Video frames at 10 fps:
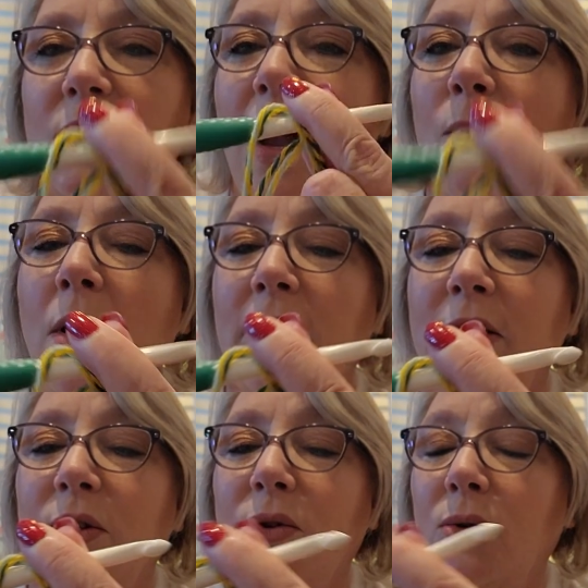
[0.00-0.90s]
So I
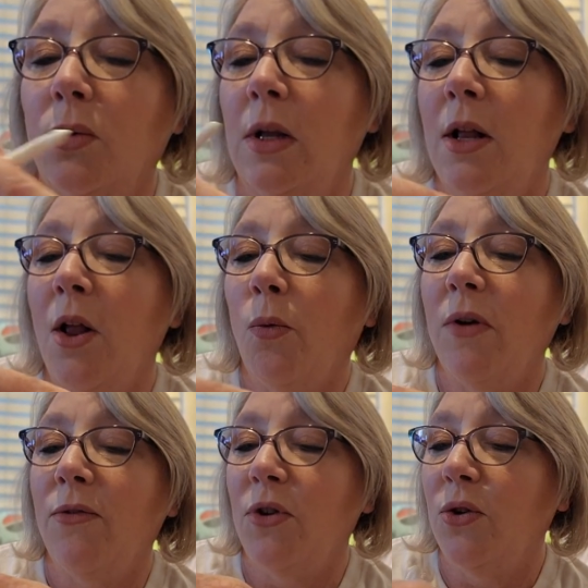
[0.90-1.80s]
wanted to
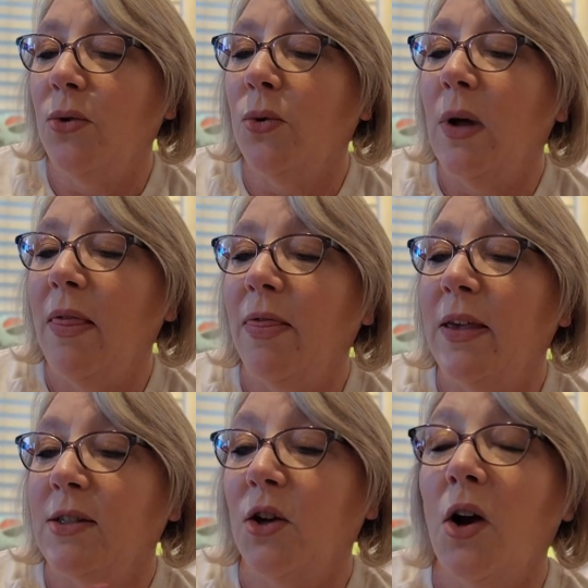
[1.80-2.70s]
review
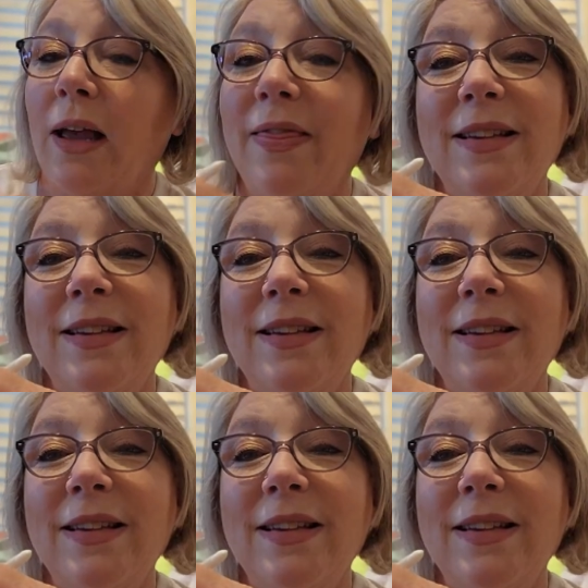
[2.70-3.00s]
this hook.